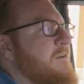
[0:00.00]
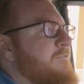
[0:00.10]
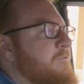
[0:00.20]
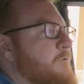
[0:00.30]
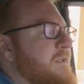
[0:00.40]

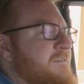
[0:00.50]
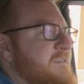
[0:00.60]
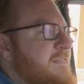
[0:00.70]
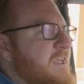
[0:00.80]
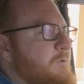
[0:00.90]
Ford has
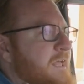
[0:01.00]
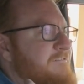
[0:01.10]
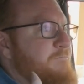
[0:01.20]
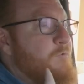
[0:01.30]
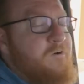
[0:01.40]
said they will
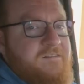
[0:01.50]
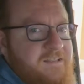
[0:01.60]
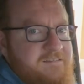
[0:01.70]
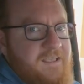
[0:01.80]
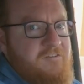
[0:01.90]
have more
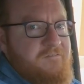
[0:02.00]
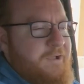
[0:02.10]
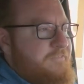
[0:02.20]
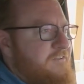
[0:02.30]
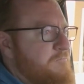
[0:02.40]
details
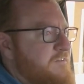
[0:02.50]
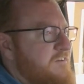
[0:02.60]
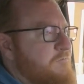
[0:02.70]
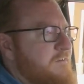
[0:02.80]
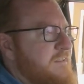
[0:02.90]
about the
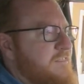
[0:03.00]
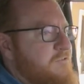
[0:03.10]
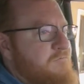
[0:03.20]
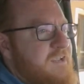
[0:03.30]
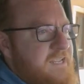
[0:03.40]

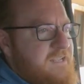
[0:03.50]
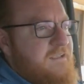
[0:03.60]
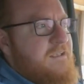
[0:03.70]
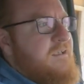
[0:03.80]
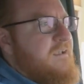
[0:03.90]
2023
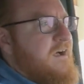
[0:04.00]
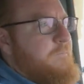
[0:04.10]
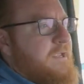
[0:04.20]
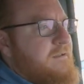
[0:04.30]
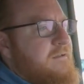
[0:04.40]

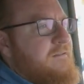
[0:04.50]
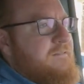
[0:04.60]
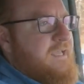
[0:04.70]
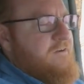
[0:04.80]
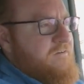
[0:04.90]
coming
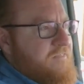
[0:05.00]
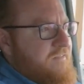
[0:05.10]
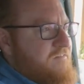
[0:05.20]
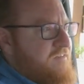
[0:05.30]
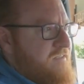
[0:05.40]
later
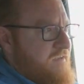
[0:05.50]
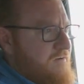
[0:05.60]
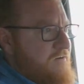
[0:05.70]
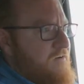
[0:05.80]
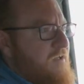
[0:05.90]
this
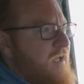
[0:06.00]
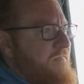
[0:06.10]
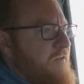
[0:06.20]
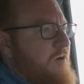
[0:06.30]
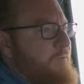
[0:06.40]
year, and
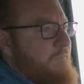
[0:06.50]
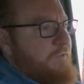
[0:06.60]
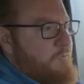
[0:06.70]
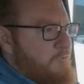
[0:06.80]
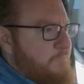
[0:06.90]
they'll open up
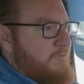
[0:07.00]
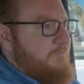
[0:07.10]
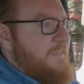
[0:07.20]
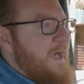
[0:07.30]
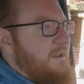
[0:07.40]
the order book
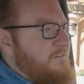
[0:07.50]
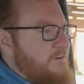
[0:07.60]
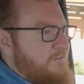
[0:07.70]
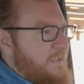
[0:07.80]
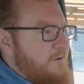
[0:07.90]
for that and
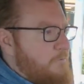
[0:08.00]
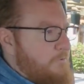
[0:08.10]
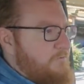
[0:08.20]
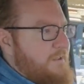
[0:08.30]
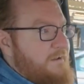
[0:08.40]
start taking
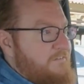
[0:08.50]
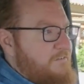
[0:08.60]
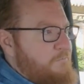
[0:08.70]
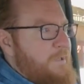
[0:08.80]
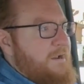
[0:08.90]
orders, and I
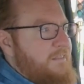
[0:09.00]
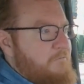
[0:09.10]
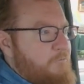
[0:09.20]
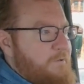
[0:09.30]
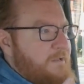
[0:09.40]
suspect there
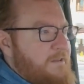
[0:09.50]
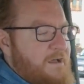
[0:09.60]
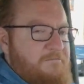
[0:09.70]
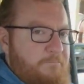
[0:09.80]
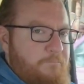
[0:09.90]
will be
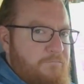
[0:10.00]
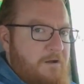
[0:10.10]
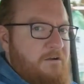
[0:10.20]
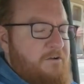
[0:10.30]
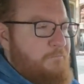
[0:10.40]
enough
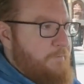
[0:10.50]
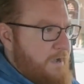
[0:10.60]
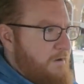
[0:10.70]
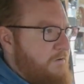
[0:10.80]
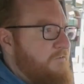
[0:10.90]
Bronco
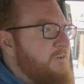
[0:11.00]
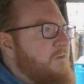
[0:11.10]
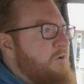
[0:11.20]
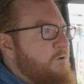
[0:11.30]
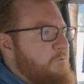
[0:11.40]
buyers
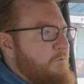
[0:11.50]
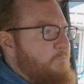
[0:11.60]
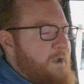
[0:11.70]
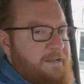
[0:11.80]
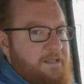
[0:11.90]
who are
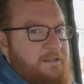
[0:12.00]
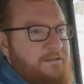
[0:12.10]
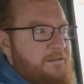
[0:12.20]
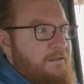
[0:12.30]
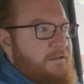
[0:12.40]
waiting
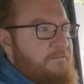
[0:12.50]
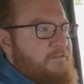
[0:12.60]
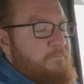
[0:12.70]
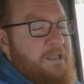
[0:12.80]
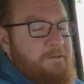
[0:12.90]

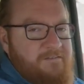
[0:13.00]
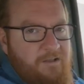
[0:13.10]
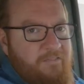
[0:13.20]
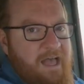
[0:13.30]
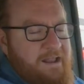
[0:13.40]
to maybe
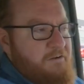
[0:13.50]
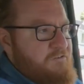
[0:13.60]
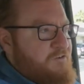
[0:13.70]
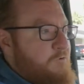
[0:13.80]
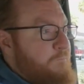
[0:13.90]
sell that out
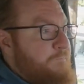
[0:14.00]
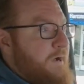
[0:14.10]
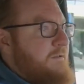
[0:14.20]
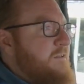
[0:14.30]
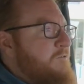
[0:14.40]
too.
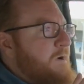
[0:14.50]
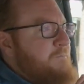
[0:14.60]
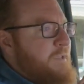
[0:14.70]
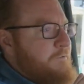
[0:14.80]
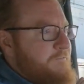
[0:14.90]
But you
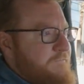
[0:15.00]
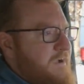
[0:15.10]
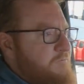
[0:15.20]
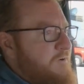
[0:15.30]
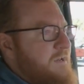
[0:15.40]
might be able to
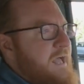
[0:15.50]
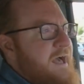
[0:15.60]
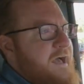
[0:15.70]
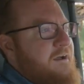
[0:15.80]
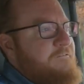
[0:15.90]
find one
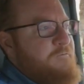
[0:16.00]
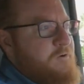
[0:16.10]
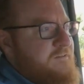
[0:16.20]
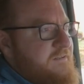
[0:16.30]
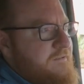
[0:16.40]
at a
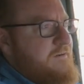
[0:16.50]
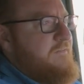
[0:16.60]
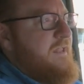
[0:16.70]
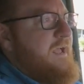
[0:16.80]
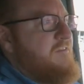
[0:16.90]
Ford dealer
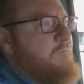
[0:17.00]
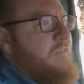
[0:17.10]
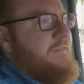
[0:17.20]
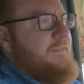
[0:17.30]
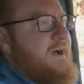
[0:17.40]
that has one
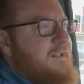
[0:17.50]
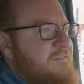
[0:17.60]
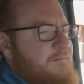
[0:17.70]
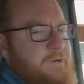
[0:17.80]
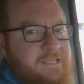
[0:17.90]
on the lot,
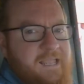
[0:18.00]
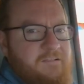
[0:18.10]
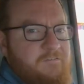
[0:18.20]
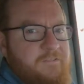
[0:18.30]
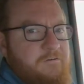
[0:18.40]
somebody
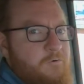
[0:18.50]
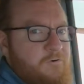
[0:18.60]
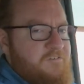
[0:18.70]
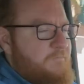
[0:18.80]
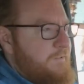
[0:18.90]
canceled their
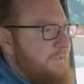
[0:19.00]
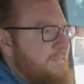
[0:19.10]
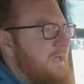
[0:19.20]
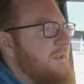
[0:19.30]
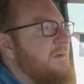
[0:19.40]
order or something like
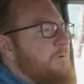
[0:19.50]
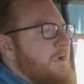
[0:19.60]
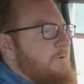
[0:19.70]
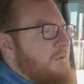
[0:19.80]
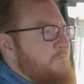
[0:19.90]
that, but I
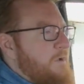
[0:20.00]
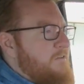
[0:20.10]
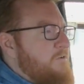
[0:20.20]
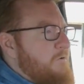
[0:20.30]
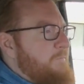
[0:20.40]
would
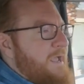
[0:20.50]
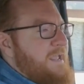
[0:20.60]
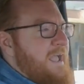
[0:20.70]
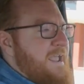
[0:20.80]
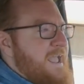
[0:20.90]
expect you would pay
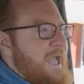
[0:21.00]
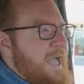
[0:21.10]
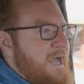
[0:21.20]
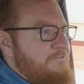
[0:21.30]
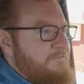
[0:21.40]
a
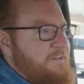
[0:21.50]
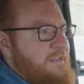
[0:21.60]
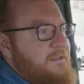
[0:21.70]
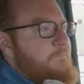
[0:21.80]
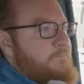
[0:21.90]

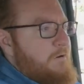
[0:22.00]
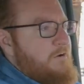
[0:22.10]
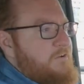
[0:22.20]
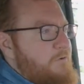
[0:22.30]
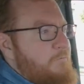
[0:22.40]
hefty
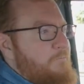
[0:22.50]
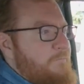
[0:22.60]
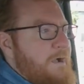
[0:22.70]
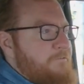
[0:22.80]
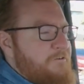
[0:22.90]
Bronco
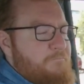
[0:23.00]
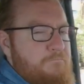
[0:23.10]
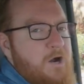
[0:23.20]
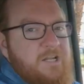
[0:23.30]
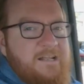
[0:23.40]
Raptor
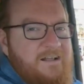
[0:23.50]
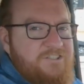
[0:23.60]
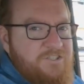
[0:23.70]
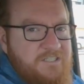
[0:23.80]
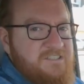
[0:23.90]
market
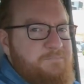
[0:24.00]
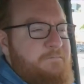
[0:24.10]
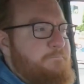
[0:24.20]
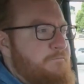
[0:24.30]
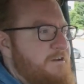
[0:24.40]
adjustment
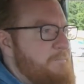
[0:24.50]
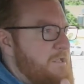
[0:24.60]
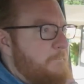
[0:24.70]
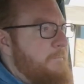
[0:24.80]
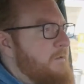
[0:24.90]

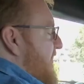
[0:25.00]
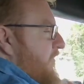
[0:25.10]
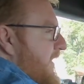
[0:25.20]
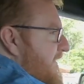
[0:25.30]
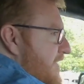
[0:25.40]
premium,
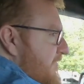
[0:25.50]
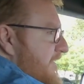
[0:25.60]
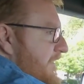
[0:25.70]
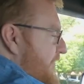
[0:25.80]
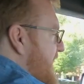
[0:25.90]

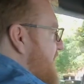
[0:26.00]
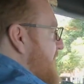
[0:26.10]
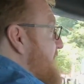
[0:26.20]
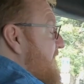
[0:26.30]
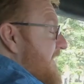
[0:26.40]
$30,000 extra,
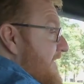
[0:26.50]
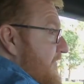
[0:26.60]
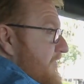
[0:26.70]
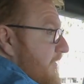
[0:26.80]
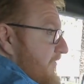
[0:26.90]

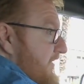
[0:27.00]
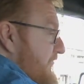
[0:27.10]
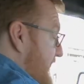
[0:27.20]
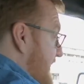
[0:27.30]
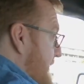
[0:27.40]
$50,000
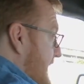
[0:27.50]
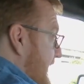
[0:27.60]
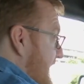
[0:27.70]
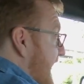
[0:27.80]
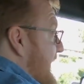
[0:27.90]
extra, something
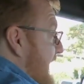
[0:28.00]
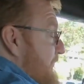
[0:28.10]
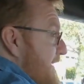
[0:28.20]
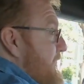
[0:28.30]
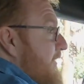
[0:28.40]
like that. Like,
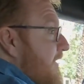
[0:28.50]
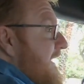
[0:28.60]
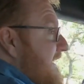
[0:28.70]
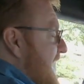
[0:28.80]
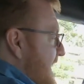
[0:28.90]
they're
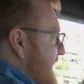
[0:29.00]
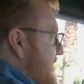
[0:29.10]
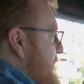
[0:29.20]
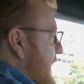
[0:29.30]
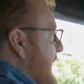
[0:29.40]
gonna get
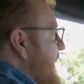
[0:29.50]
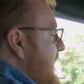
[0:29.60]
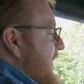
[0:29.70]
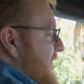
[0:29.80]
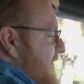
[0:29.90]
that money
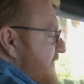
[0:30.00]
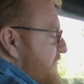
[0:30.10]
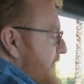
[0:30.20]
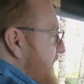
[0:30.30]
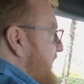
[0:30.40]
because this
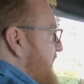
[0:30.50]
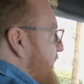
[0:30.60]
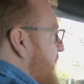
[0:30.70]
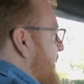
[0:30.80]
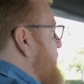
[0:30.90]
truck is so
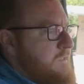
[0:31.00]
good.